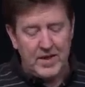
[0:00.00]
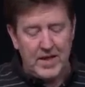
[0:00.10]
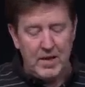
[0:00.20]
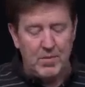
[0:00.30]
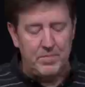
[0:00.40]

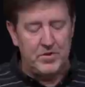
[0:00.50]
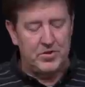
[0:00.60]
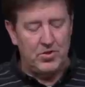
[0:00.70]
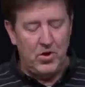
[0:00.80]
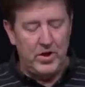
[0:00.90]
came up to
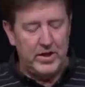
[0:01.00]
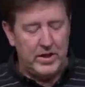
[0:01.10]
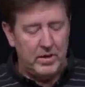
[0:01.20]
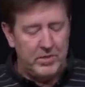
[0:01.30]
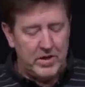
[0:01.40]
Saul
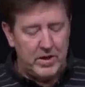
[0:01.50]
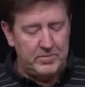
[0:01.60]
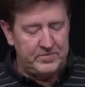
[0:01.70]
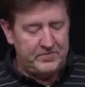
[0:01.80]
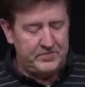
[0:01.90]
at
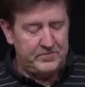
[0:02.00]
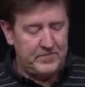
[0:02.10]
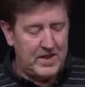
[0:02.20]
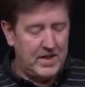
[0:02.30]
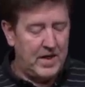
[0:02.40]
Gibeah.
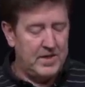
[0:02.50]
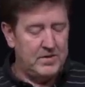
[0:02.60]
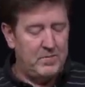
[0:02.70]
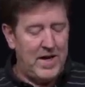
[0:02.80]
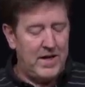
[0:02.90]
Again,
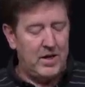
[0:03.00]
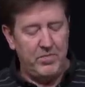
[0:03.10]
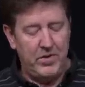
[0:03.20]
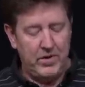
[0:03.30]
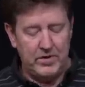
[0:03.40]
he's back
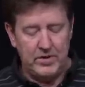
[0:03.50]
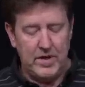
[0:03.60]
up there at the